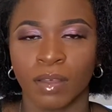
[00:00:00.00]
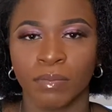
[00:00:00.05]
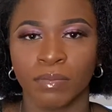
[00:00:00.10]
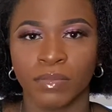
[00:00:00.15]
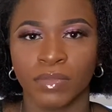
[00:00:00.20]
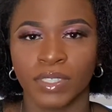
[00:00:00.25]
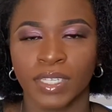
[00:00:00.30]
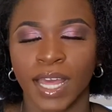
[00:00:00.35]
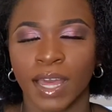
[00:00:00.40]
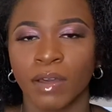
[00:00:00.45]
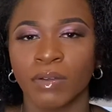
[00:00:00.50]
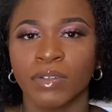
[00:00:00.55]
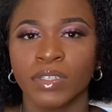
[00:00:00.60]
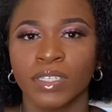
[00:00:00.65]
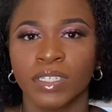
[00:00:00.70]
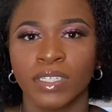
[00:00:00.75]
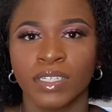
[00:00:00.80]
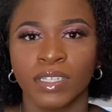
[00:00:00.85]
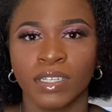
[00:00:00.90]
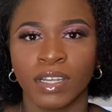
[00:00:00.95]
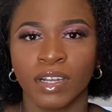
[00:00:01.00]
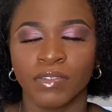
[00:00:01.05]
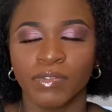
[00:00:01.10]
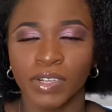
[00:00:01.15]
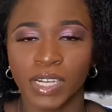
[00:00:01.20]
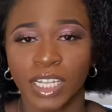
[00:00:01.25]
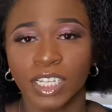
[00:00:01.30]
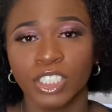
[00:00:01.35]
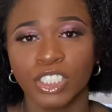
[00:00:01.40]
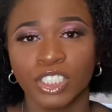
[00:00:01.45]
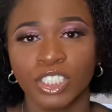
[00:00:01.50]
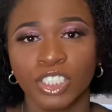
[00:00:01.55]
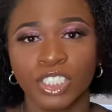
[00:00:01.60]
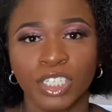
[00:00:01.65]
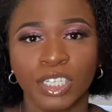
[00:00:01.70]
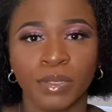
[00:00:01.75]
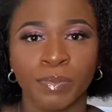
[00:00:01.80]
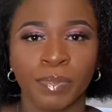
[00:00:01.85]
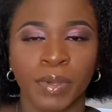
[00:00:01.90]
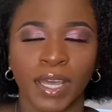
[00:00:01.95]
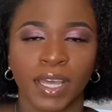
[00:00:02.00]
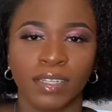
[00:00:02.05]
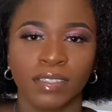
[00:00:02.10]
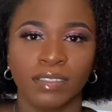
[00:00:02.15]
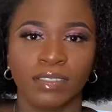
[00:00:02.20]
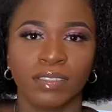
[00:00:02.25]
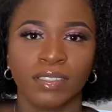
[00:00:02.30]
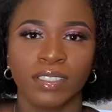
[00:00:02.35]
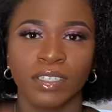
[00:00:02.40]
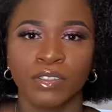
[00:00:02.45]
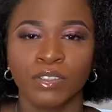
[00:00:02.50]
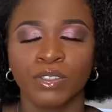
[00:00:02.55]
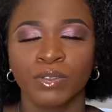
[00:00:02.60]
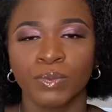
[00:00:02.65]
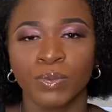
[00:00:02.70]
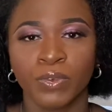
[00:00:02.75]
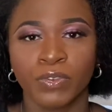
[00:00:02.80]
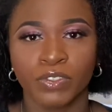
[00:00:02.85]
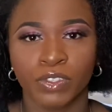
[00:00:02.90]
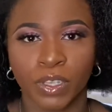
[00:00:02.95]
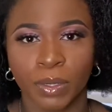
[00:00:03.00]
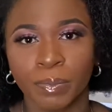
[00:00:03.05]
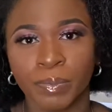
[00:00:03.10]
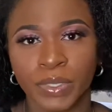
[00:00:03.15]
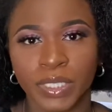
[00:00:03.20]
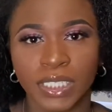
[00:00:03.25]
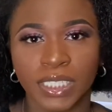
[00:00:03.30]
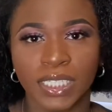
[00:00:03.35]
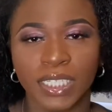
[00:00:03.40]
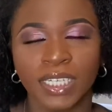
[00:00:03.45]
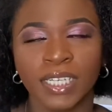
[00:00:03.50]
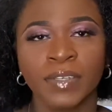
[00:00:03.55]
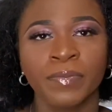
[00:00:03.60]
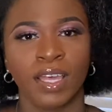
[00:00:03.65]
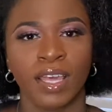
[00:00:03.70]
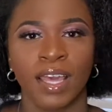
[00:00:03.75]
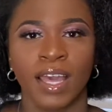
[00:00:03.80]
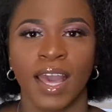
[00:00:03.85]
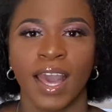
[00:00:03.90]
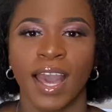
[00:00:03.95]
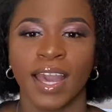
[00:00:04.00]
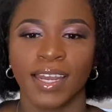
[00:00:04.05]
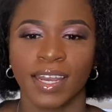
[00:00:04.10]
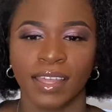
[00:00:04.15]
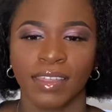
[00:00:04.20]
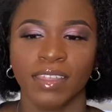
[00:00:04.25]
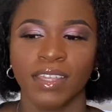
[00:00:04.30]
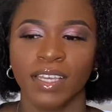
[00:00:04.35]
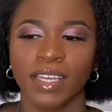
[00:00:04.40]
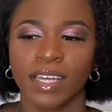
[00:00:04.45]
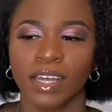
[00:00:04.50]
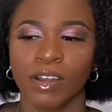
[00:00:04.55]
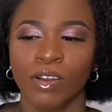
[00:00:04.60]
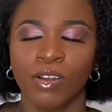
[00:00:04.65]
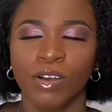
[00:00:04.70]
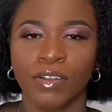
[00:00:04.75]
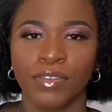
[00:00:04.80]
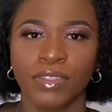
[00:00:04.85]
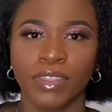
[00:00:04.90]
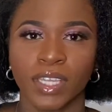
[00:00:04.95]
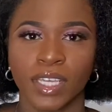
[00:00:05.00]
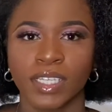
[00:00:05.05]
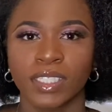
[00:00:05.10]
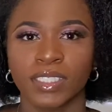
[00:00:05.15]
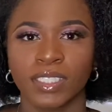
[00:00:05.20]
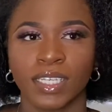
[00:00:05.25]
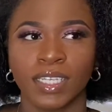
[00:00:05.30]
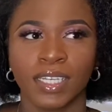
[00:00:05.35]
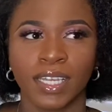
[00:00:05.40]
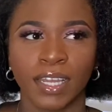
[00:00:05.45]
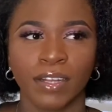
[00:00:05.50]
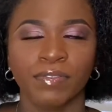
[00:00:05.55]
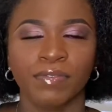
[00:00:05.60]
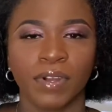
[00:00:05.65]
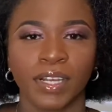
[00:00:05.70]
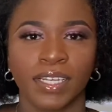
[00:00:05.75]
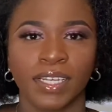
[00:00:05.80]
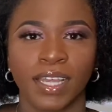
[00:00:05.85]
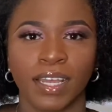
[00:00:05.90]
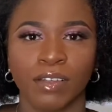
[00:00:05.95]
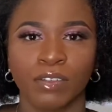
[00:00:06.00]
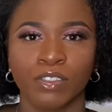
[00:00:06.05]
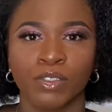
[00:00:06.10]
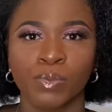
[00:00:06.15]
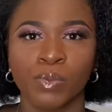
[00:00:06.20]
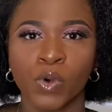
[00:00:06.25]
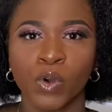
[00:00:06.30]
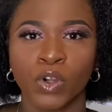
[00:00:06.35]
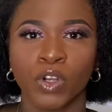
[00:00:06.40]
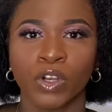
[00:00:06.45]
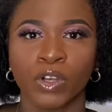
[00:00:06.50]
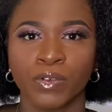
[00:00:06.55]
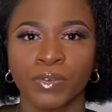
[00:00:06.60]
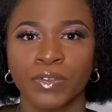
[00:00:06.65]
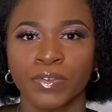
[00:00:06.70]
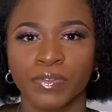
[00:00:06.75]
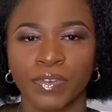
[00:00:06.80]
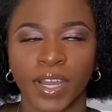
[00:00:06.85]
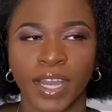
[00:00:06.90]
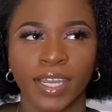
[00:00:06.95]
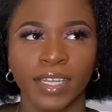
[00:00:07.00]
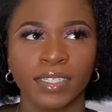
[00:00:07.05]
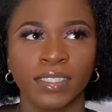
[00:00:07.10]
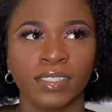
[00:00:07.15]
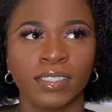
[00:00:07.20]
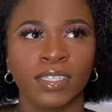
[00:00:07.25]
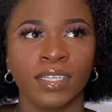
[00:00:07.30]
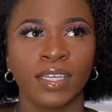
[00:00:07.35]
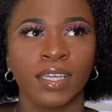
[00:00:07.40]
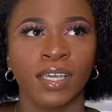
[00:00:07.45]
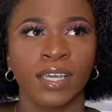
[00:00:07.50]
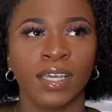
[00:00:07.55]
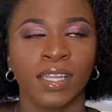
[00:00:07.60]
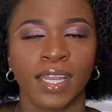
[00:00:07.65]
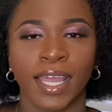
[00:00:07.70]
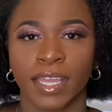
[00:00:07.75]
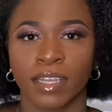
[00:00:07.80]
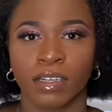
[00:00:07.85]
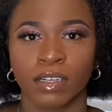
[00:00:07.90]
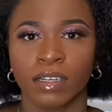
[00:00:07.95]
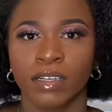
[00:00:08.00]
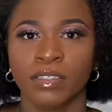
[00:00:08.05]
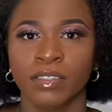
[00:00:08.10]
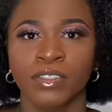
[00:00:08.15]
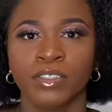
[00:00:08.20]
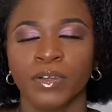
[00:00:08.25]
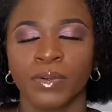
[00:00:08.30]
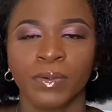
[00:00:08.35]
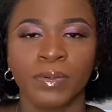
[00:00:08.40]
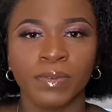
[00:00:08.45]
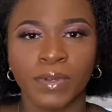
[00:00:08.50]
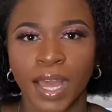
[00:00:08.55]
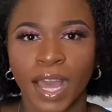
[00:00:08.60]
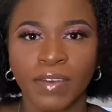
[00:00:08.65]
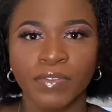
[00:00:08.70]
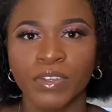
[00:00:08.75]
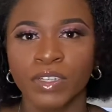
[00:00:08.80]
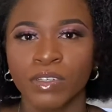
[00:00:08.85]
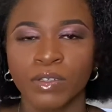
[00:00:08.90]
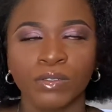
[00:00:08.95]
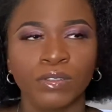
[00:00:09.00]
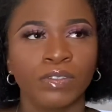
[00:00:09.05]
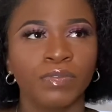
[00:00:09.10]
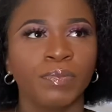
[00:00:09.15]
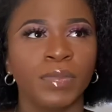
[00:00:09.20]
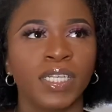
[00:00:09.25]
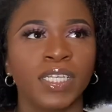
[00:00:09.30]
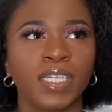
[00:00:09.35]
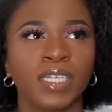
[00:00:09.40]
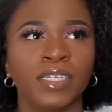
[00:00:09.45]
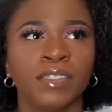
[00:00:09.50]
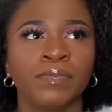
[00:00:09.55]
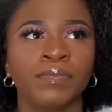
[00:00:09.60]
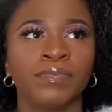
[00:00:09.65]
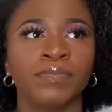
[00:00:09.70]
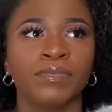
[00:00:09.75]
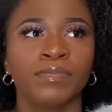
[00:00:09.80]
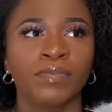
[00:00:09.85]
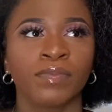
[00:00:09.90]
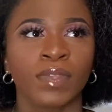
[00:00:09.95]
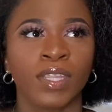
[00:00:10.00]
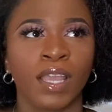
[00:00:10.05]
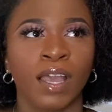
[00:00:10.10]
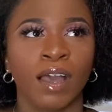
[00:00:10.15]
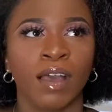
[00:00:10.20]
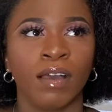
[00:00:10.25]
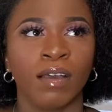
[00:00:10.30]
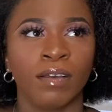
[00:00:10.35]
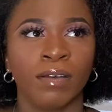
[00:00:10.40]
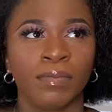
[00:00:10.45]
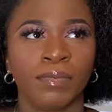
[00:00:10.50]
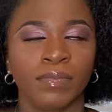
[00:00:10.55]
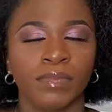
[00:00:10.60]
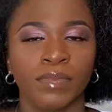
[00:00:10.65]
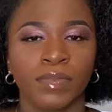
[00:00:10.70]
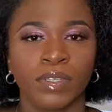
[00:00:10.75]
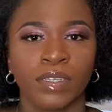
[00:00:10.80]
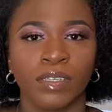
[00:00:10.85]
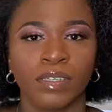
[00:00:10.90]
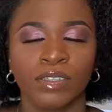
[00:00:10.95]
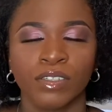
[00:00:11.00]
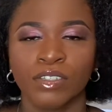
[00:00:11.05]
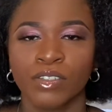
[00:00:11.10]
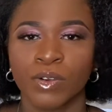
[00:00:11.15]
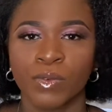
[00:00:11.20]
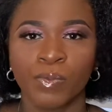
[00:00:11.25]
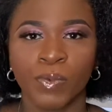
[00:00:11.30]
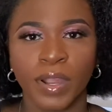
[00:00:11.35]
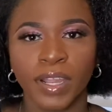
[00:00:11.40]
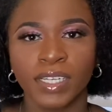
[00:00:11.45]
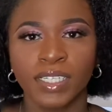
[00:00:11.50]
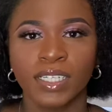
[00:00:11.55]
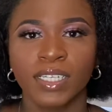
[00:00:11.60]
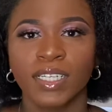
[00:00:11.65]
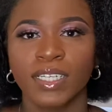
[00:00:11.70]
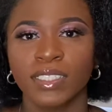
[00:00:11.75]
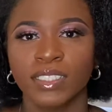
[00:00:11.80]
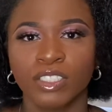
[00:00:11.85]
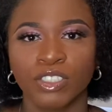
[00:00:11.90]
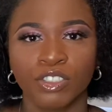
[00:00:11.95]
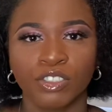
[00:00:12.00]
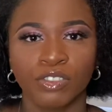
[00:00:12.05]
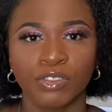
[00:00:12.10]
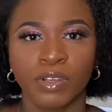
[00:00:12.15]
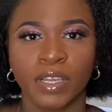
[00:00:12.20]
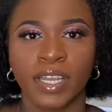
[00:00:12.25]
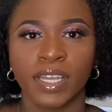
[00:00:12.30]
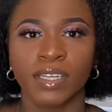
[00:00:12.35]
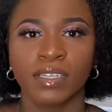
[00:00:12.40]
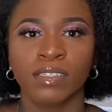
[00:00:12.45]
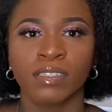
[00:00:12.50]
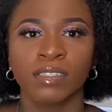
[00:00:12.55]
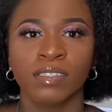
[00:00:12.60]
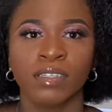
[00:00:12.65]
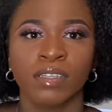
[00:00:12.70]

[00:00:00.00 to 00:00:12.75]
down in a relationship and settled with somebody. And I think a lot of things in life right now is more glorified, like you know, having loads of money, you know, wearing the latest trend,